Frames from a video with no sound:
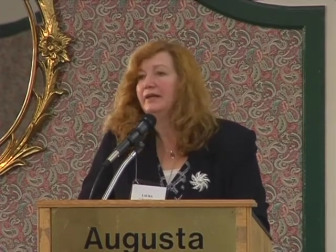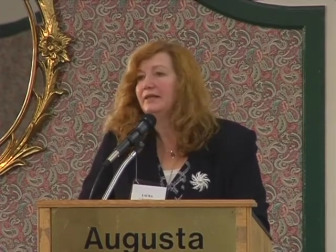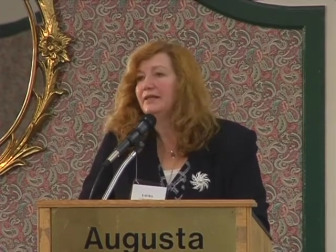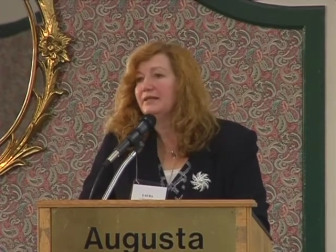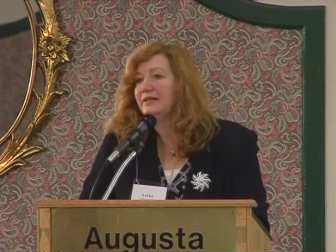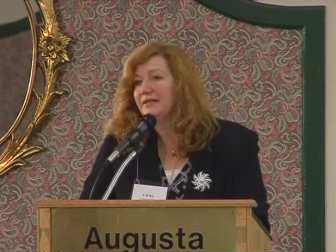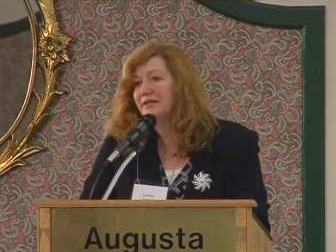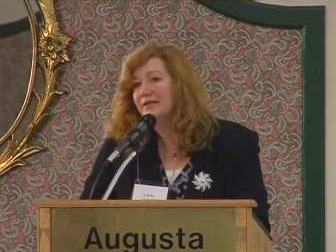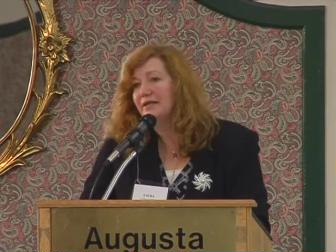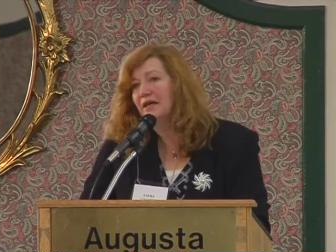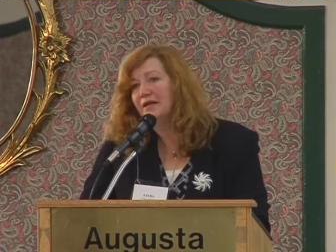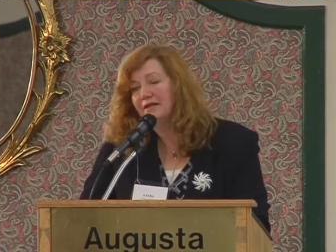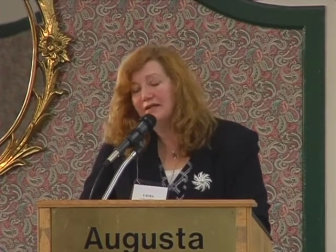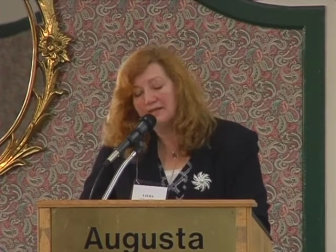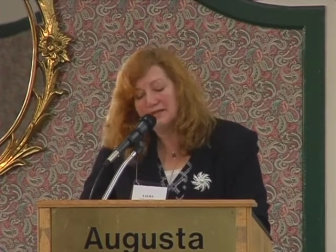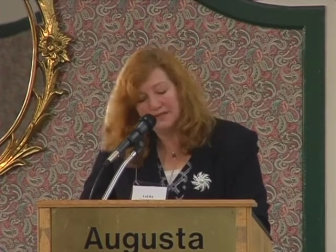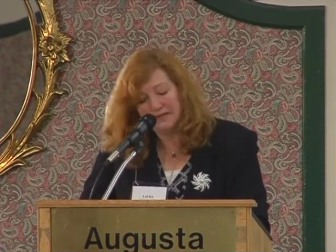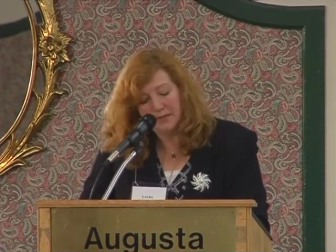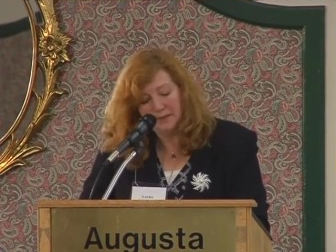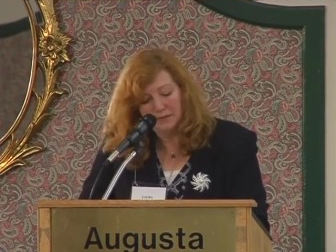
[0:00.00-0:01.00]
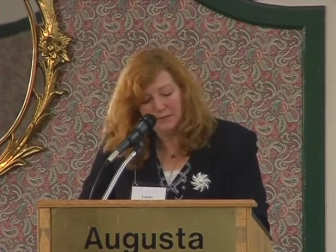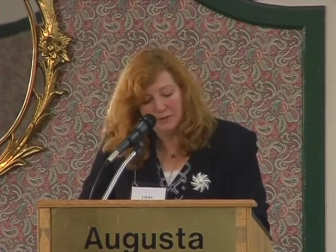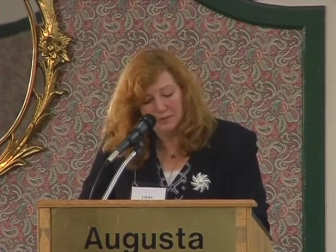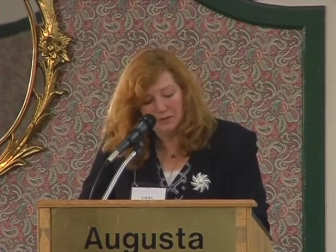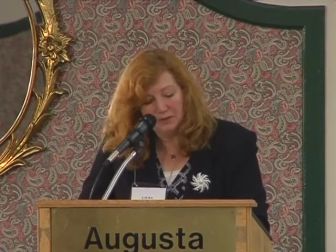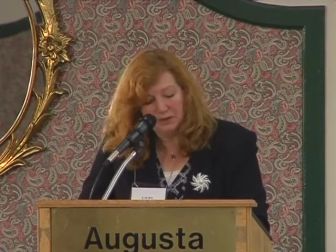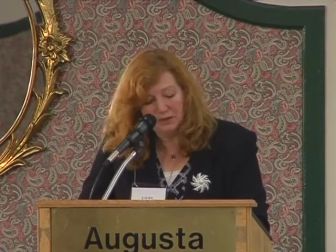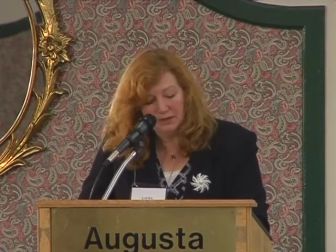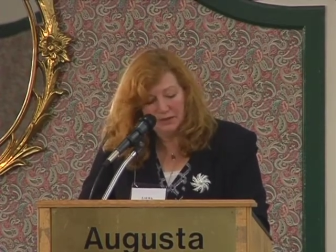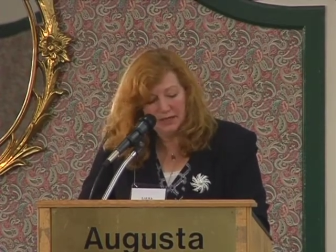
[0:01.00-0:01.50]
This is
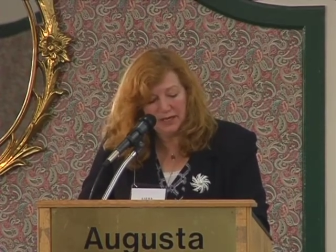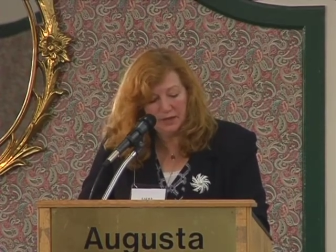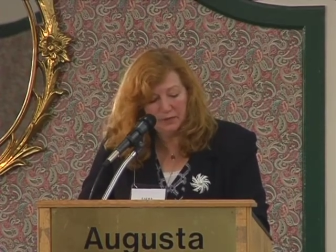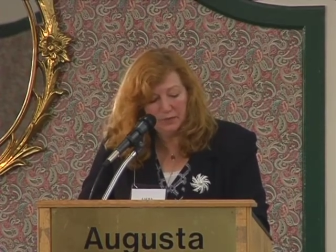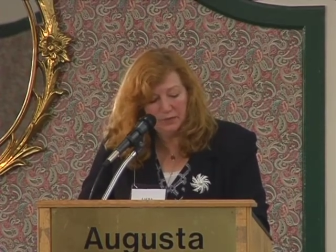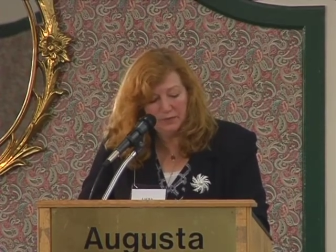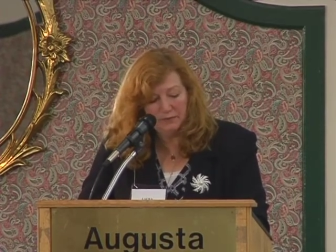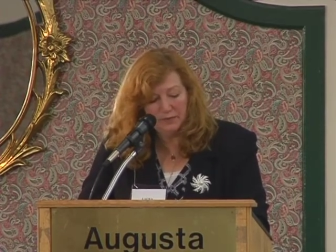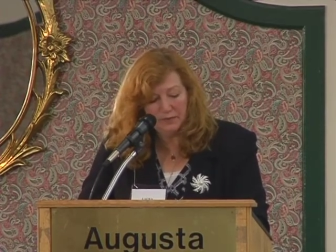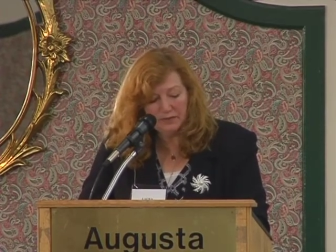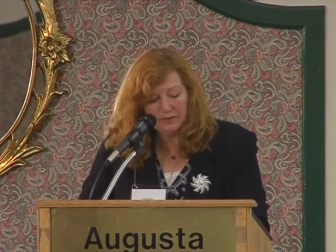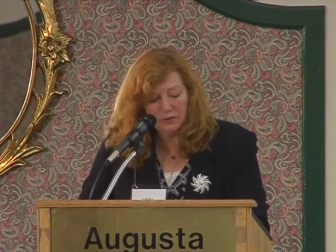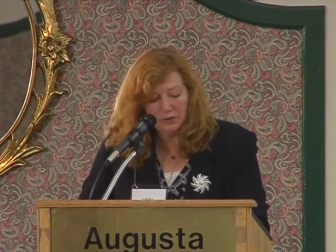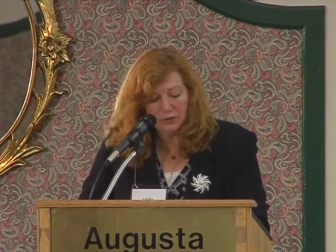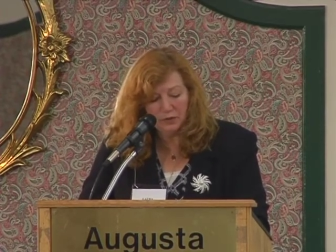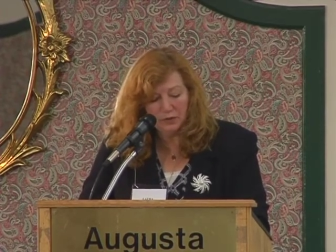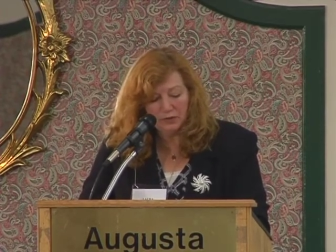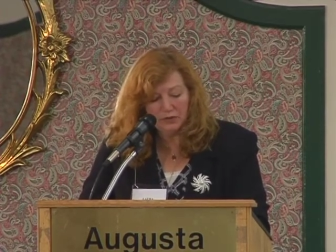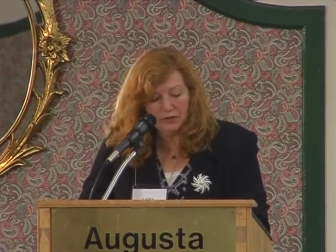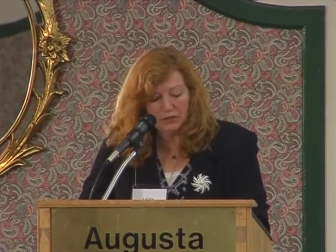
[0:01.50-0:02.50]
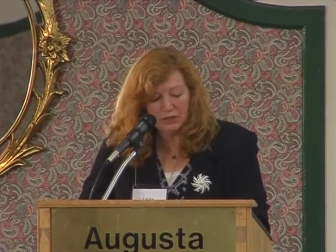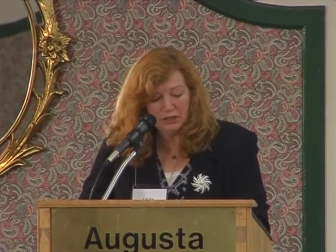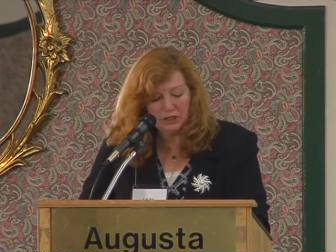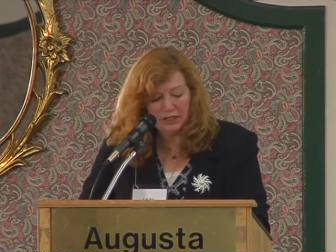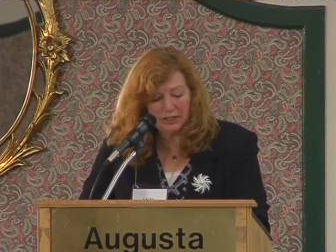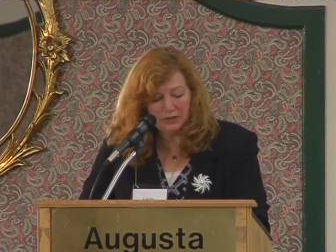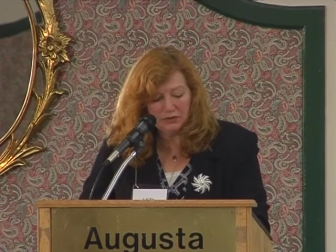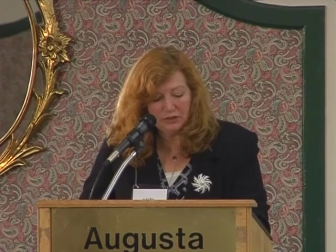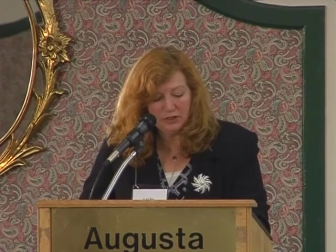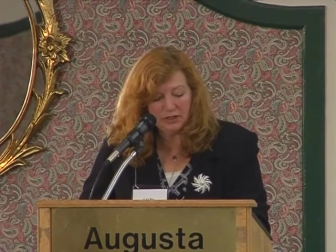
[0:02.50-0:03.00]
unacceptable, and we must work to
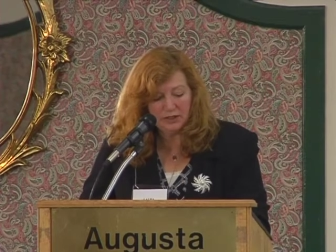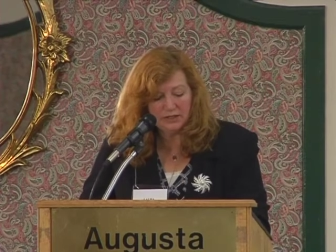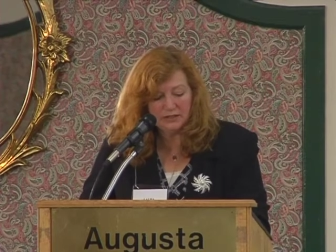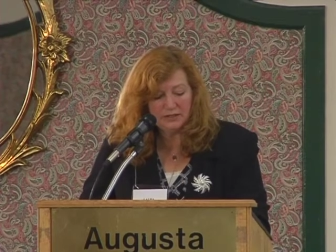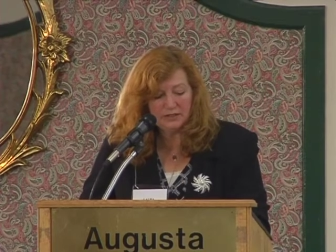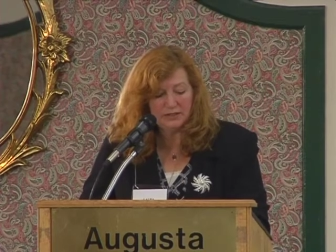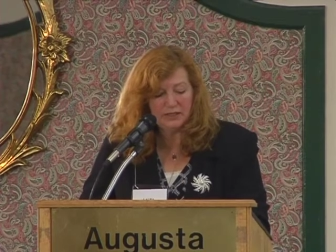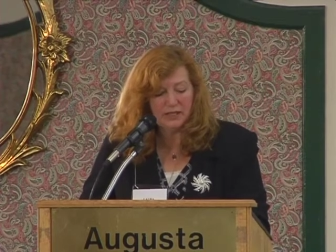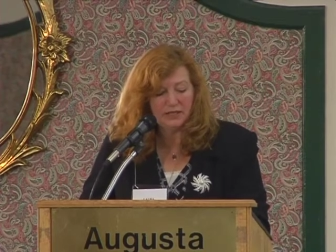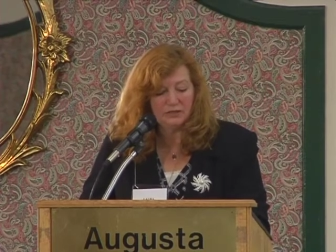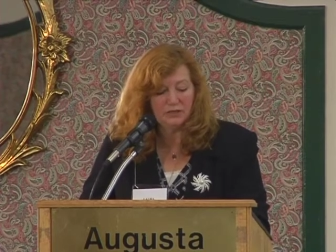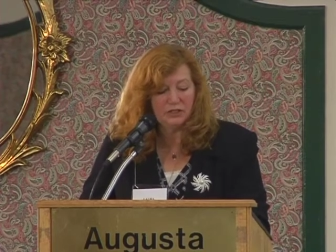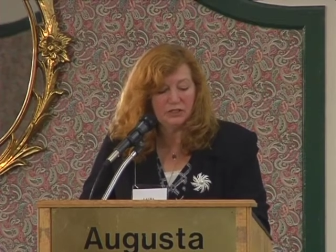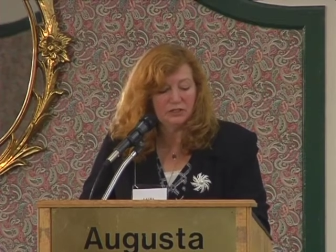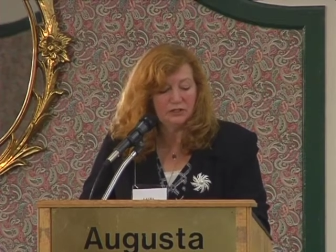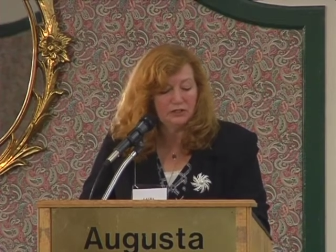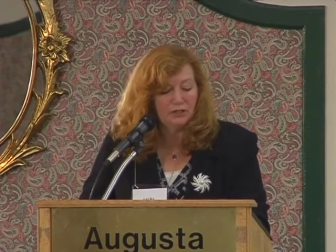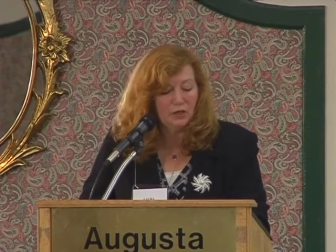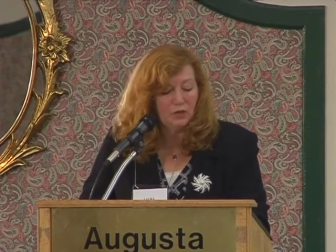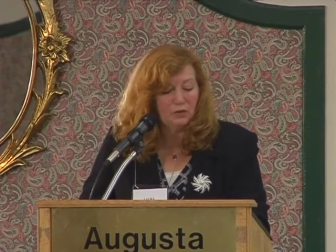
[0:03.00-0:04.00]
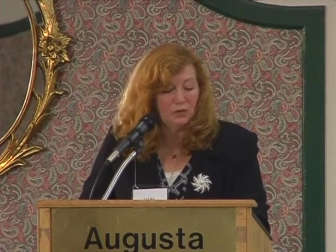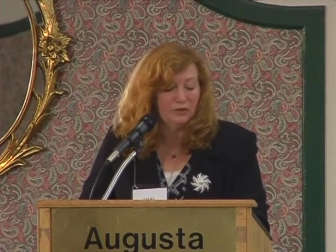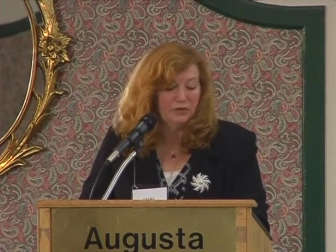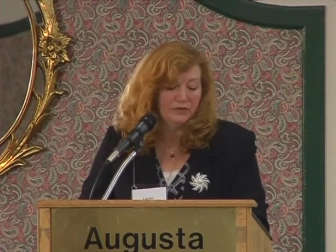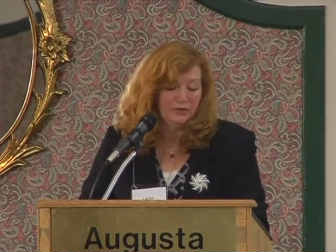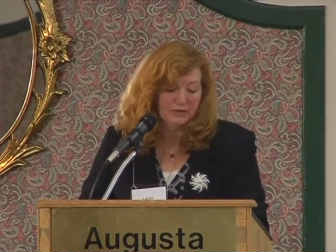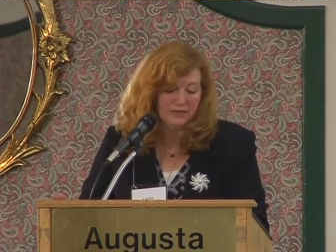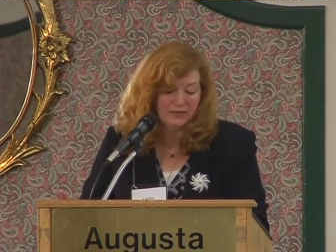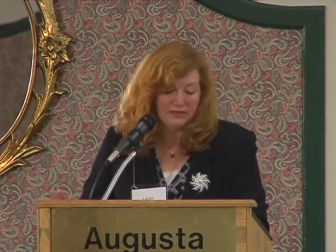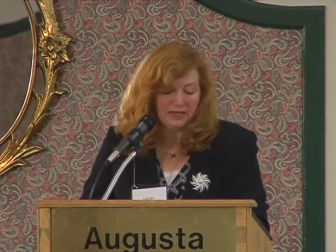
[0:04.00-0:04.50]
change this and to lower
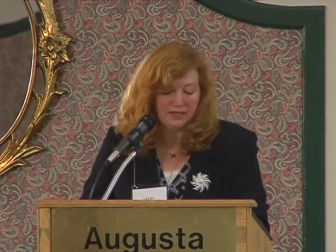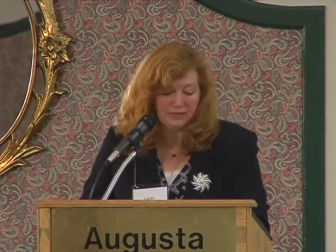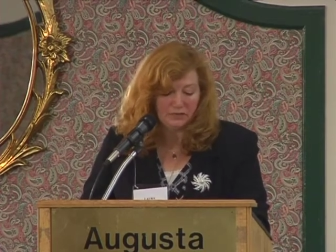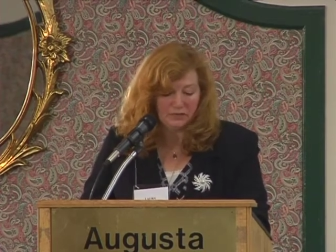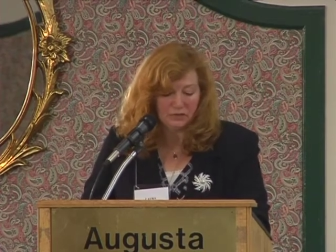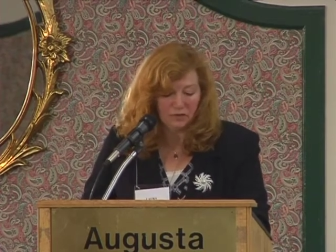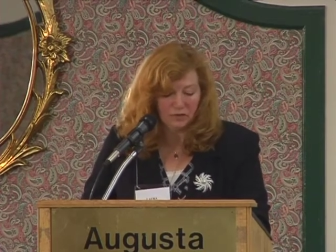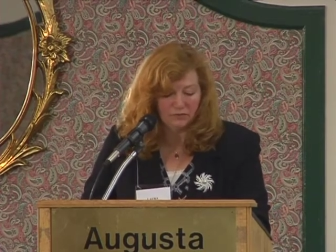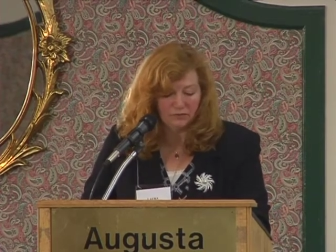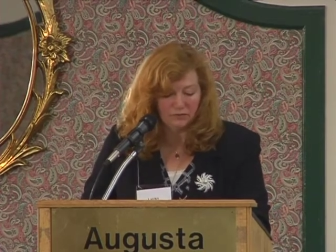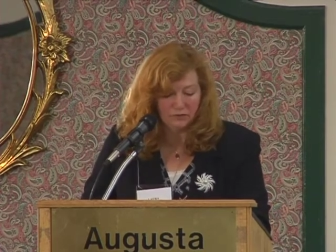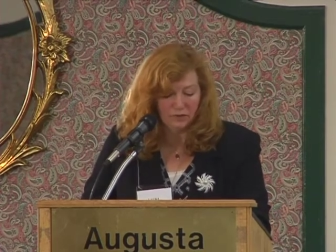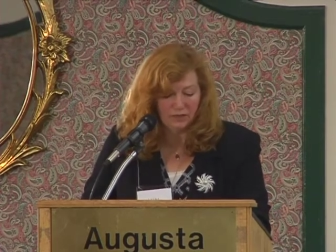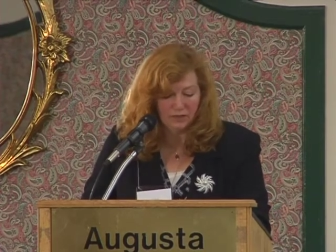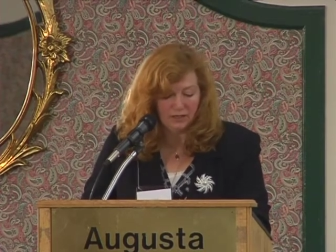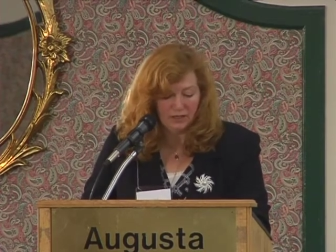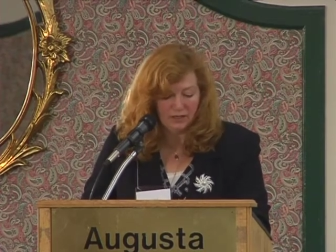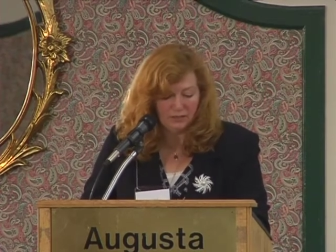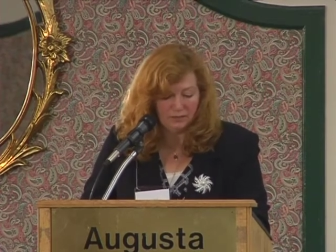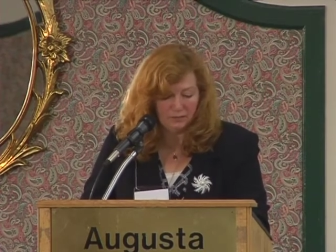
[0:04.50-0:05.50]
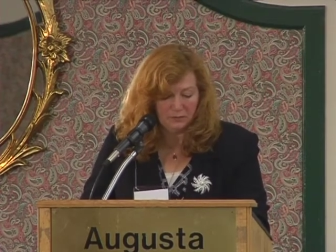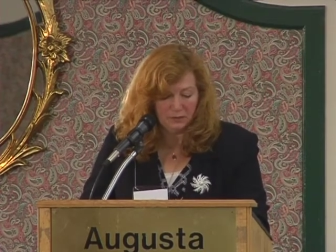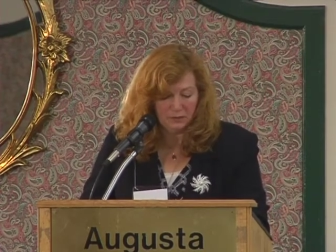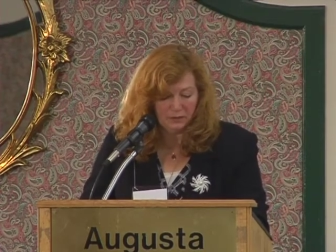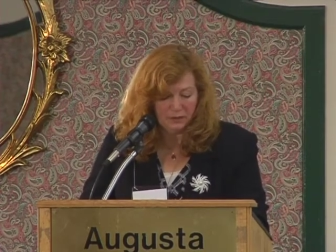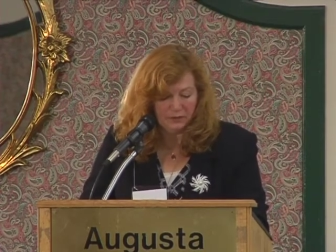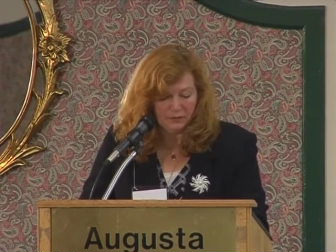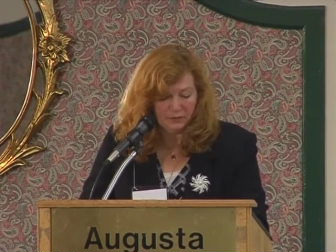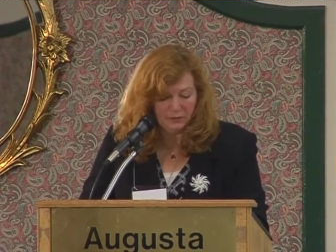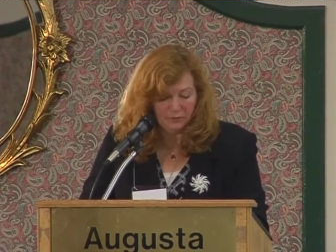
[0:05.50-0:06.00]
the state's overall
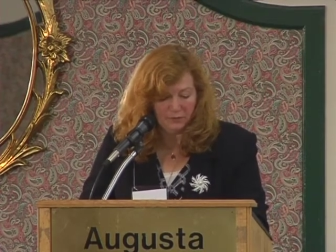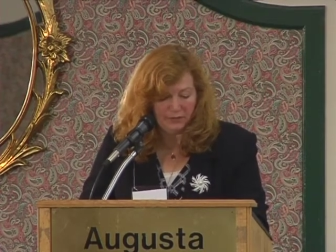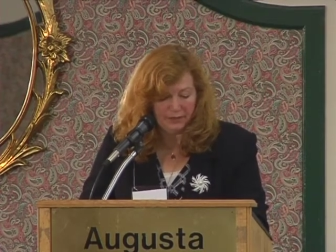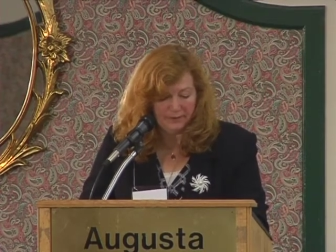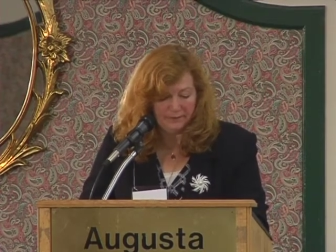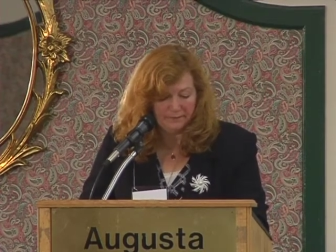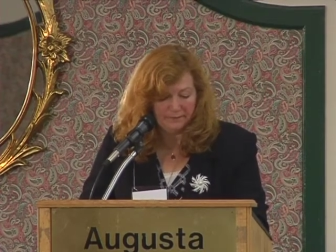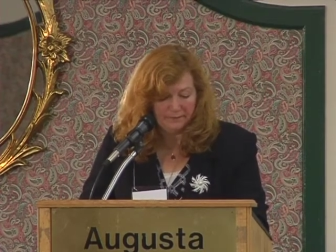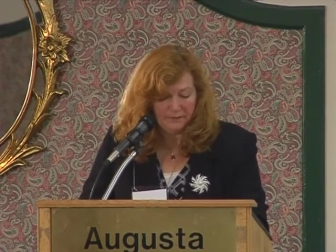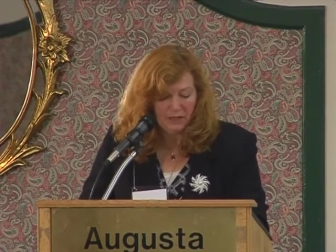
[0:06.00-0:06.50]
unemployment rate.